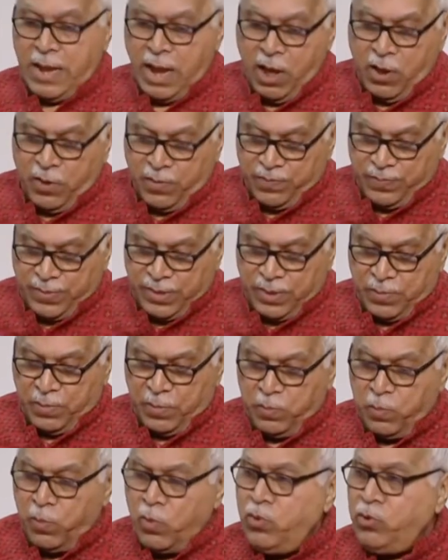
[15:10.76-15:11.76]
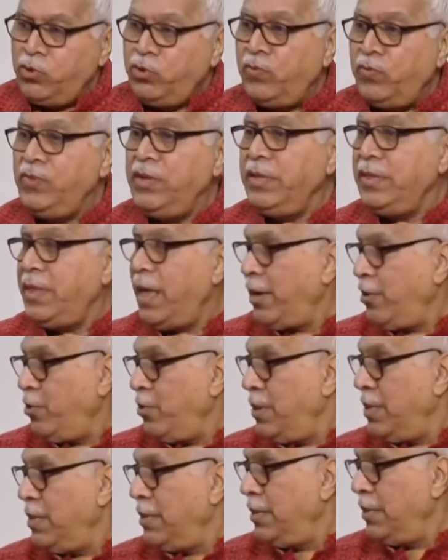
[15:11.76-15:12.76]
Now, most of these
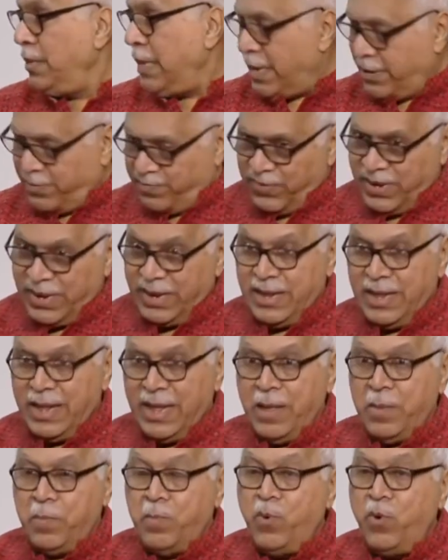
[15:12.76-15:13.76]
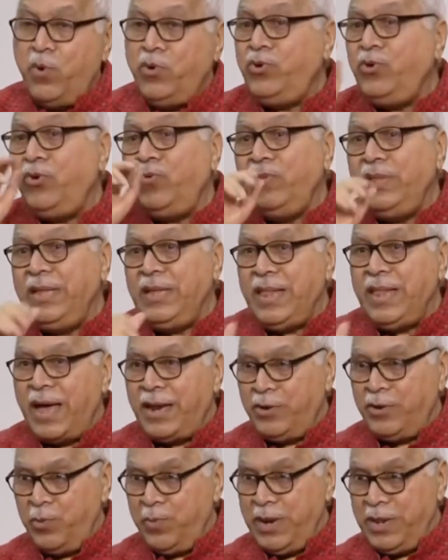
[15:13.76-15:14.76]
arguments, yes, most of these
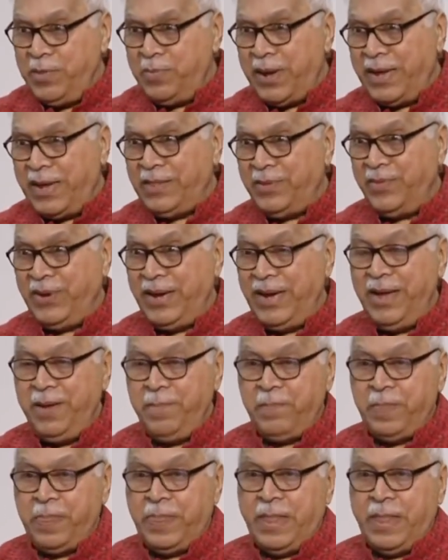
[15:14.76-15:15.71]
arguments, by the way,